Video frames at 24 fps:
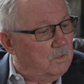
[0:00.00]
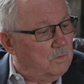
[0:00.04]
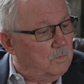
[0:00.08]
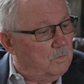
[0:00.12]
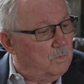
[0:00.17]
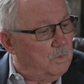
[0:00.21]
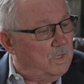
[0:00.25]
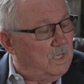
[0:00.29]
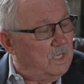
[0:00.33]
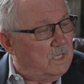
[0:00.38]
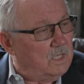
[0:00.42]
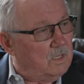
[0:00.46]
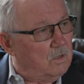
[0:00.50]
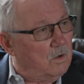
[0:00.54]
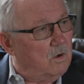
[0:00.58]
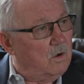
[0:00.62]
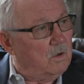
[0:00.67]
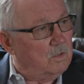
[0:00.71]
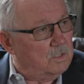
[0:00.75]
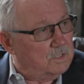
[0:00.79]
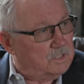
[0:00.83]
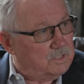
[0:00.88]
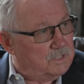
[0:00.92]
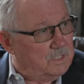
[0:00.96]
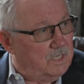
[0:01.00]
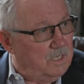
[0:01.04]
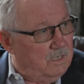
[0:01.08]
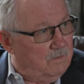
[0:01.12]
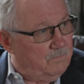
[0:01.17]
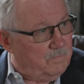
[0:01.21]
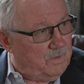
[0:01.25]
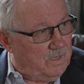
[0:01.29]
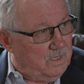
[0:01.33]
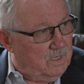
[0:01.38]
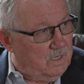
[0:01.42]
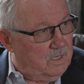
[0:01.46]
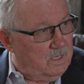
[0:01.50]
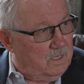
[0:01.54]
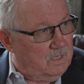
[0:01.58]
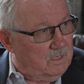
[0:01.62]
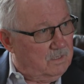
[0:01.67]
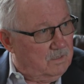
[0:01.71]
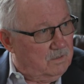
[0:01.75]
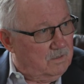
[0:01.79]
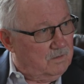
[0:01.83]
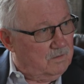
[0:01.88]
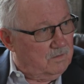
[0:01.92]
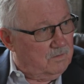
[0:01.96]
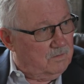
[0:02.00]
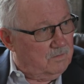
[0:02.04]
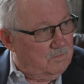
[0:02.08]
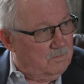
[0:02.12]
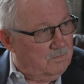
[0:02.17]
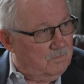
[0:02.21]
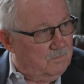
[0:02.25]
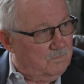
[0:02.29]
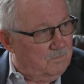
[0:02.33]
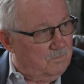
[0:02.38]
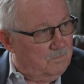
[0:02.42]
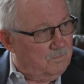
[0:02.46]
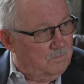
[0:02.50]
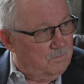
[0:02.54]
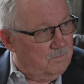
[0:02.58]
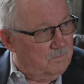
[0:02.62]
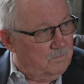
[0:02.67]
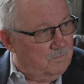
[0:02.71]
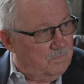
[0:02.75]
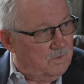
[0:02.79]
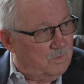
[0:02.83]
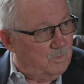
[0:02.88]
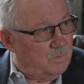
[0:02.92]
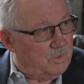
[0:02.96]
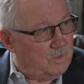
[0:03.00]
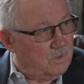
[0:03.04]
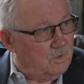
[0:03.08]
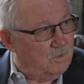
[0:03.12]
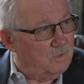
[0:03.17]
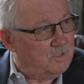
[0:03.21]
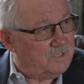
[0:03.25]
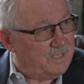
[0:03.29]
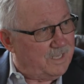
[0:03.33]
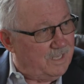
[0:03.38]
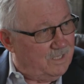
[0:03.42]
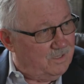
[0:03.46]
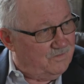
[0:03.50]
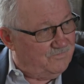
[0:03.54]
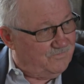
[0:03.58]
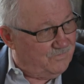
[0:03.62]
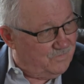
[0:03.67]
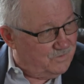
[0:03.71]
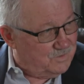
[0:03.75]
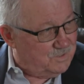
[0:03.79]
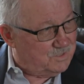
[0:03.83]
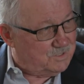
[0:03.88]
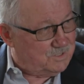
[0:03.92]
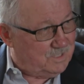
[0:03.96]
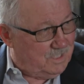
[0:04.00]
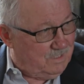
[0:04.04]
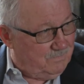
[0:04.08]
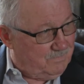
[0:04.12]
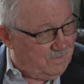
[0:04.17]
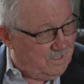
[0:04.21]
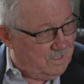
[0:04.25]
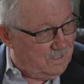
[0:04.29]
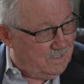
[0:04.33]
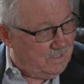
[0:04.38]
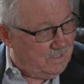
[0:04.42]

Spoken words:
We call it champagne, but we call it California champagne.